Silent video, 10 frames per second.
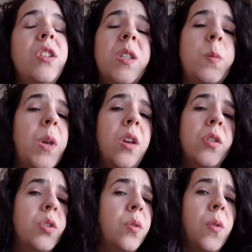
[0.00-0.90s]
just speak your
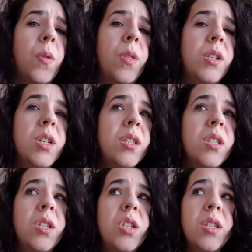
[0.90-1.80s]
truth.
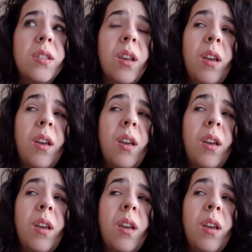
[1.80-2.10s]
Just